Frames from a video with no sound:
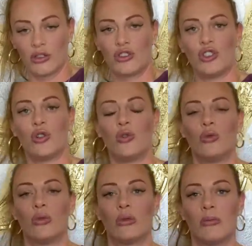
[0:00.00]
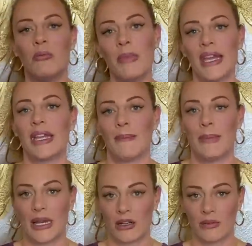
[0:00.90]
to make it
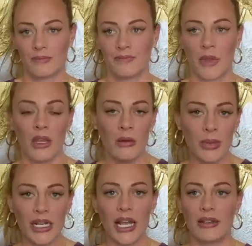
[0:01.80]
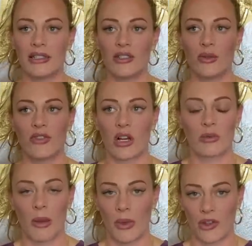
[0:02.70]
better. But again, since we've talked
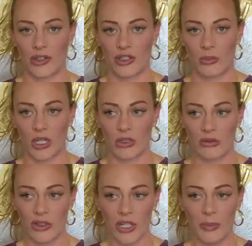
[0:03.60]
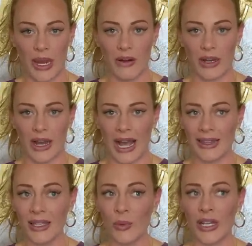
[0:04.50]
about motherhood so much, look at a parent. I
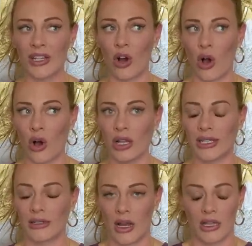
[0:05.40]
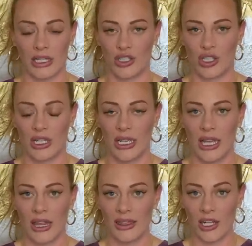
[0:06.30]
think we can all acknowledge
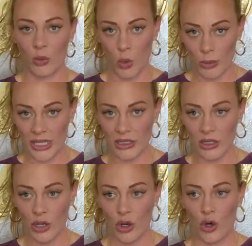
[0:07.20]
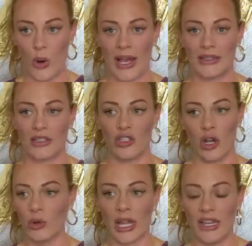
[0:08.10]
that a woman who has no
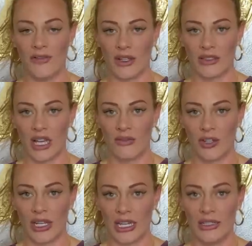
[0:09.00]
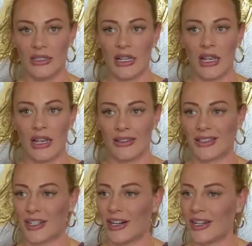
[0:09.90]
life outside of her kids, it's
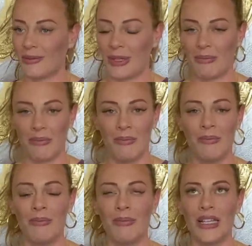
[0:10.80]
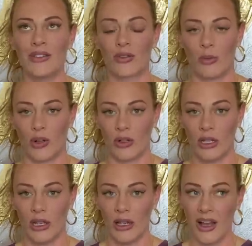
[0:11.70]
gonna be miserable
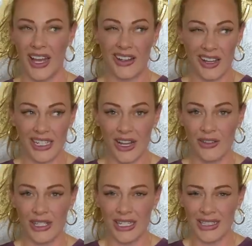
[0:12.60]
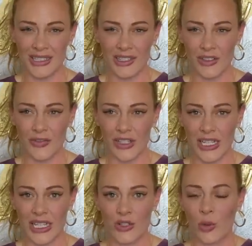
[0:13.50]
and unhealthy, and that's not good for the
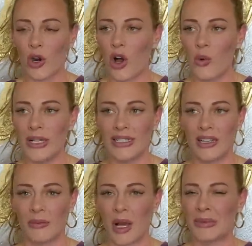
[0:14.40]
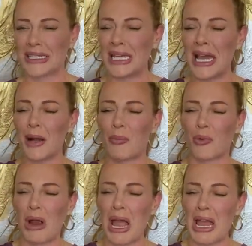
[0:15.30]
kids. We're always telling moms, like, take a
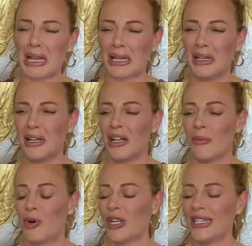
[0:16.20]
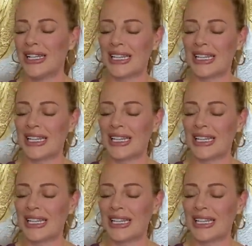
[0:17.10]
break, put it in a